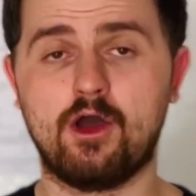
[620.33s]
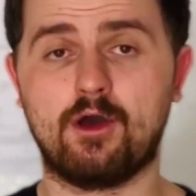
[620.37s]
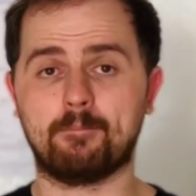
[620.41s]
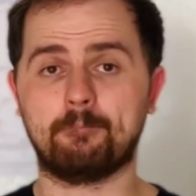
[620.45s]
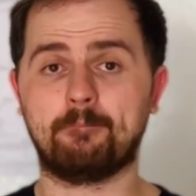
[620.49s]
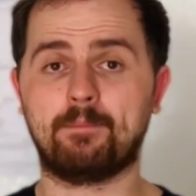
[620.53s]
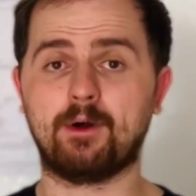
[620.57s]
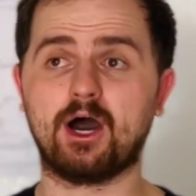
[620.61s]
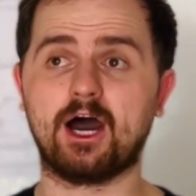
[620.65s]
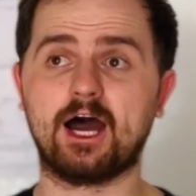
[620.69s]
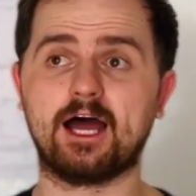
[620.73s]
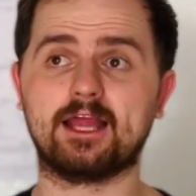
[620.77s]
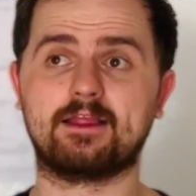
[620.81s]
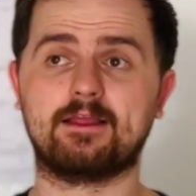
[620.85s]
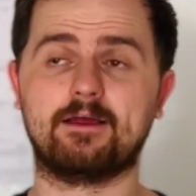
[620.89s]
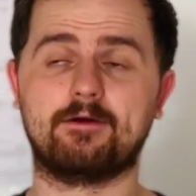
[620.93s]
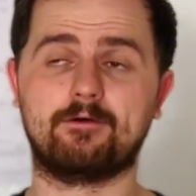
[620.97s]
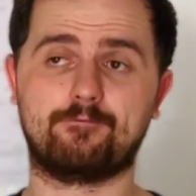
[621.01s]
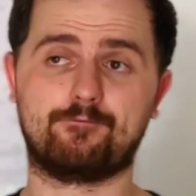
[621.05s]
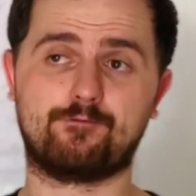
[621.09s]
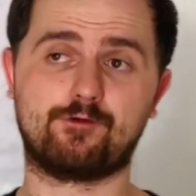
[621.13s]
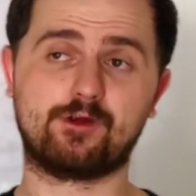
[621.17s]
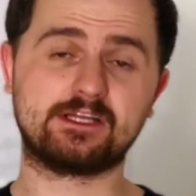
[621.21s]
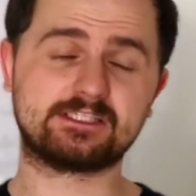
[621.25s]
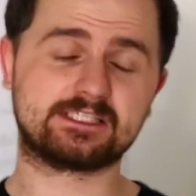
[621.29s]
But
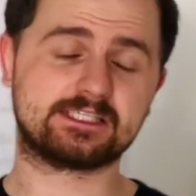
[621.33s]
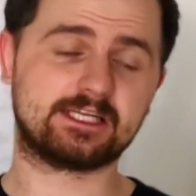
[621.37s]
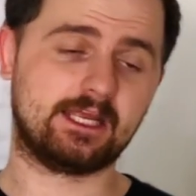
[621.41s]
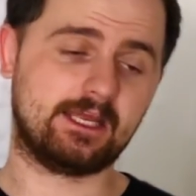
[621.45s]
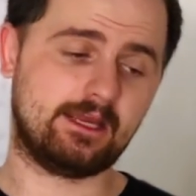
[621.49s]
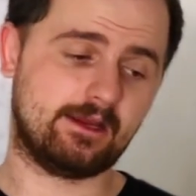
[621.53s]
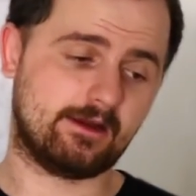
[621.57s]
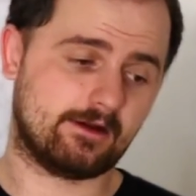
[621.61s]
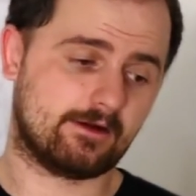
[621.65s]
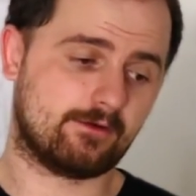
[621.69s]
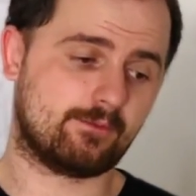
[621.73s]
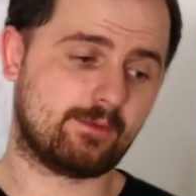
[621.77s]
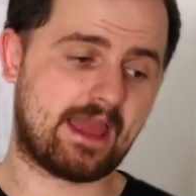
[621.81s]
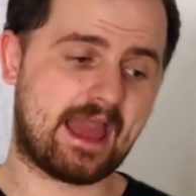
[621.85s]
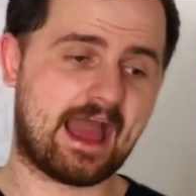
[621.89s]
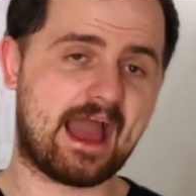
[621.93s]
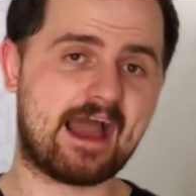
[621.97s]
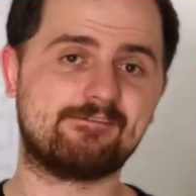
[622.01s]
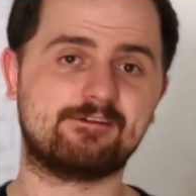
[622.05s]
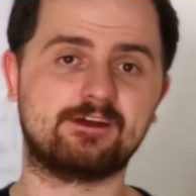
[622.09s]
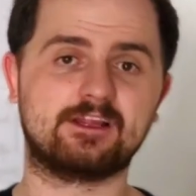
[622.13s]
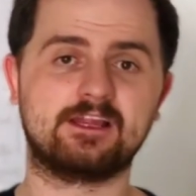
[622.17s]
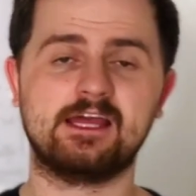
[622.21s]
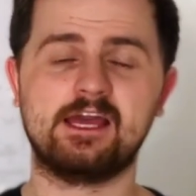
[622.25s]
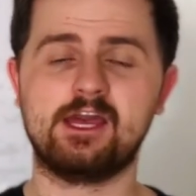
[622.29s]
for instance, here we
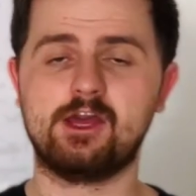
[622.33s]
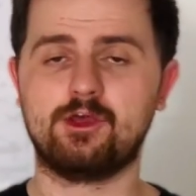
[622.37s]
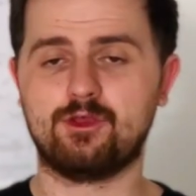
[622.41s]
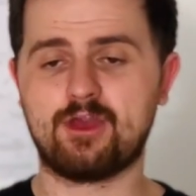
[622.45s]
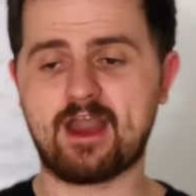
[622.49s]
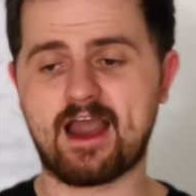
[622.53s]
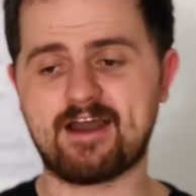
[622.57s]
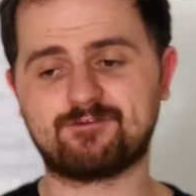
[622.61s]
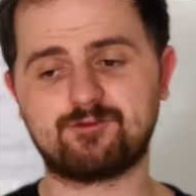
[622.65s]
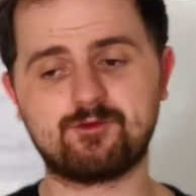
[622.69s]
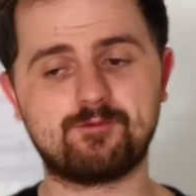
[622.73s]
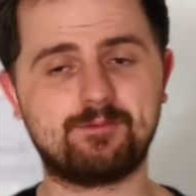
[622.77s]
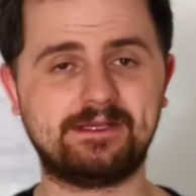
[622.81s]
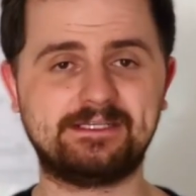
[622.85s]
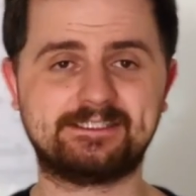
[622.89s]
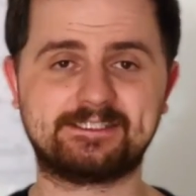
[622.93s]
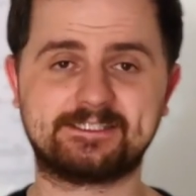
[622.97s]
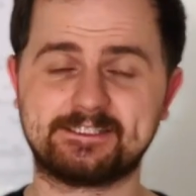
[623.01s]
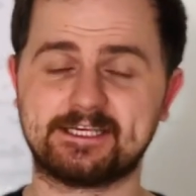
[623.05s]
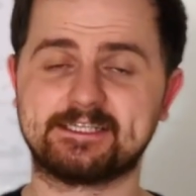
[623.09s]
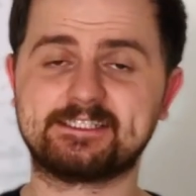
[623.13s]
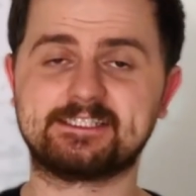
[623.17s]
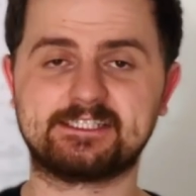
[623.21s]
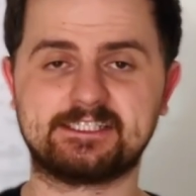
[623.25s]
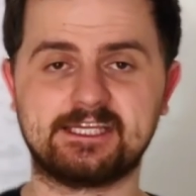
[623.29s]
have it, you have to be
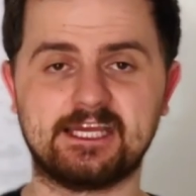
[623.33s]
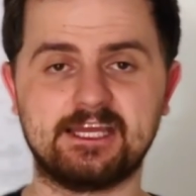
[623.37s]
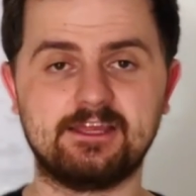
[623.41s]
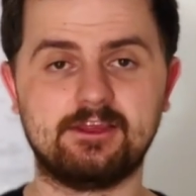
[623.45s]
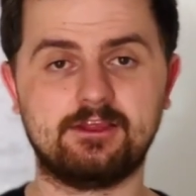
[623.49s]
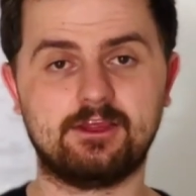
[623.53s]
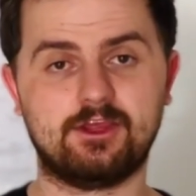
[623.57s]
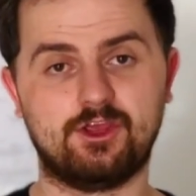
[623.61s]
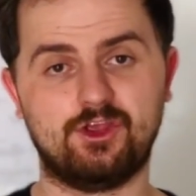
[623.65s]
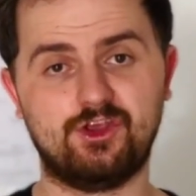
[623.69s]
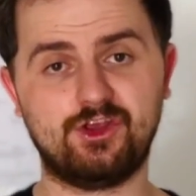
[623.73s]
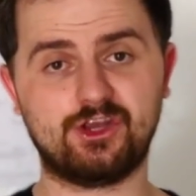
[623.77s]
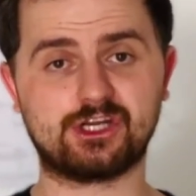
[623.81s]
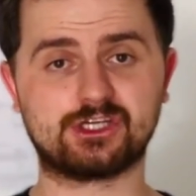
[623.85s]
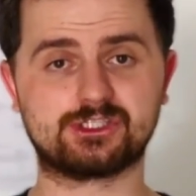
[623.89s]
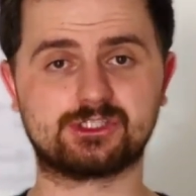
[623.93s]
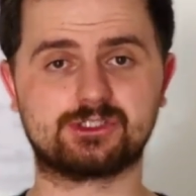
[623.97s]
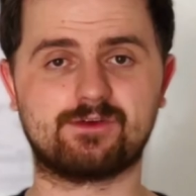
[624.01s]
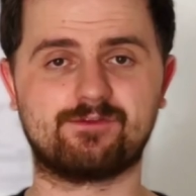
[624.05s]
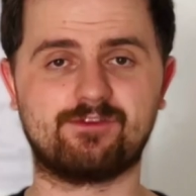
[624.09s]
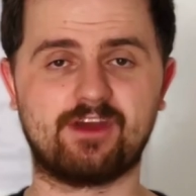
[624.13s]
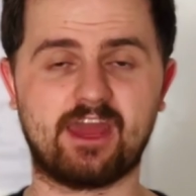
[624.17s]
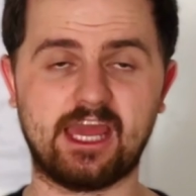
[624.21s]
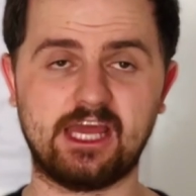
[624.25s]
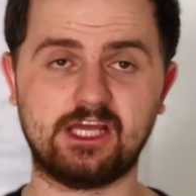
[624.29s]
16 years
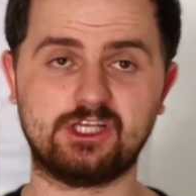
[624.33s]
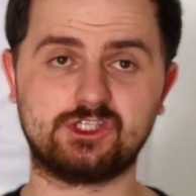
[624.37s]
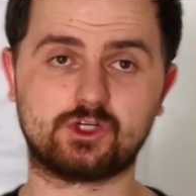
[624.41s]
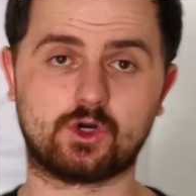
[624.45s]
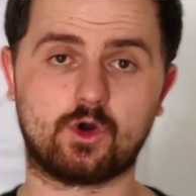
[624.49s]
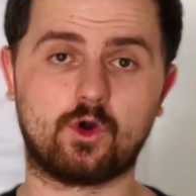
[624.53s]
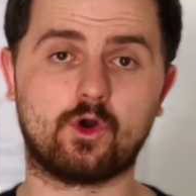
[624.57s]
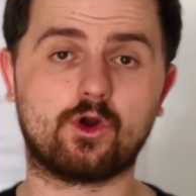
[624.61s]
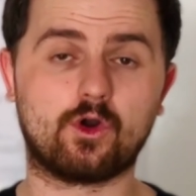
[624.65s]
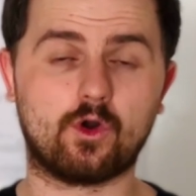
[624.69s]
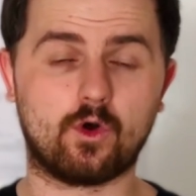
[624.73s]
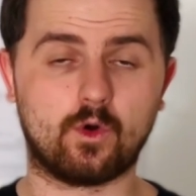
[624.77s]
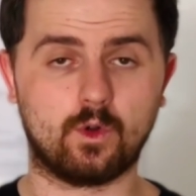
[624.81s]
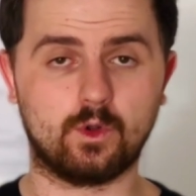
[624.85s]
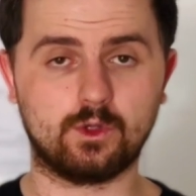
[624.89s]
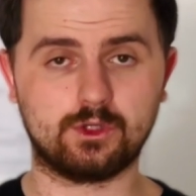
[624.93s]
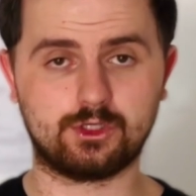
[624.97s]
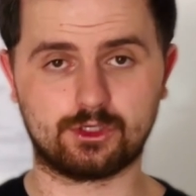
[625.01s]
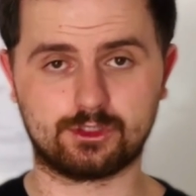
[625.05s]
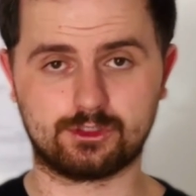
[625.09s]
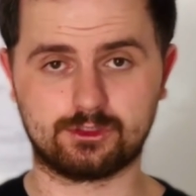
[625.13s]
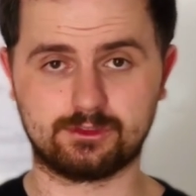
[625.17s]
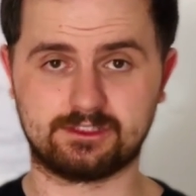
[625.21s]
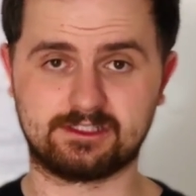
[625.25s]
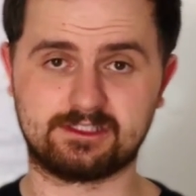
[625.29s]
of age or older
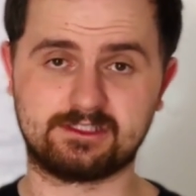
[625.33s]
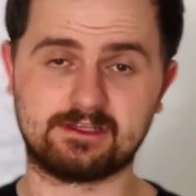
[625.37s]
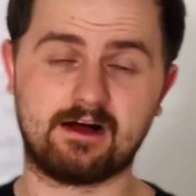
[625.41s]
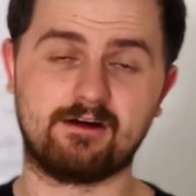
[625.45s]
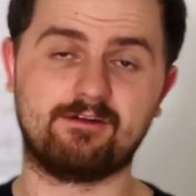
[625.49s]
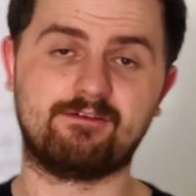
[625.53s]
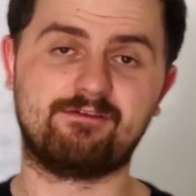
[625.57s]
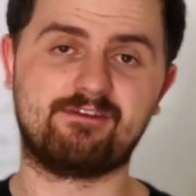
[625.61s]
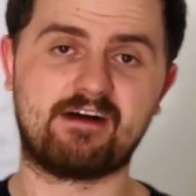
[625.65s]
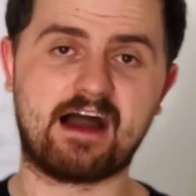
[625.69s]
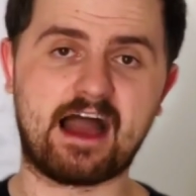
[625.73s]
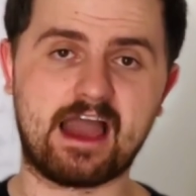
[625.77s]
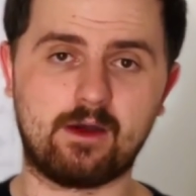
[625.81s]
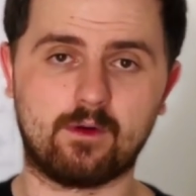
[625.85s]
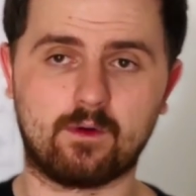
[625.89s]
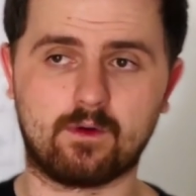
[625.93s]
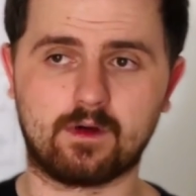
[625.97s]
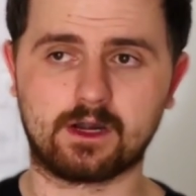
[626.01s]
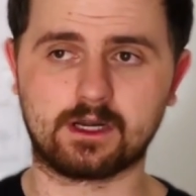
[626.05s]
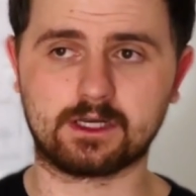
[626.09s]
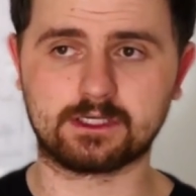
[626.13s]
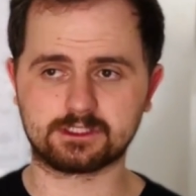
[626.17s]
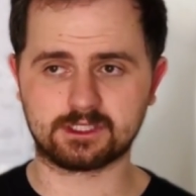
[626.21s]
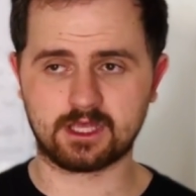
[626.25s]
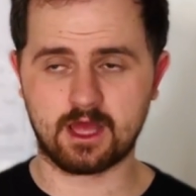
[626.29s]
to sell
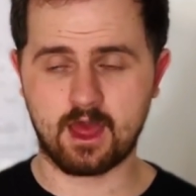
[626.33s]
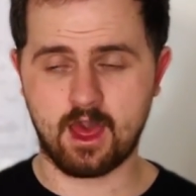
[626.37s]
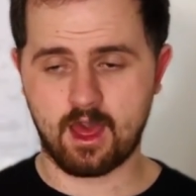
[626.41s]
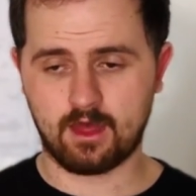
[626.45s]
fireworks.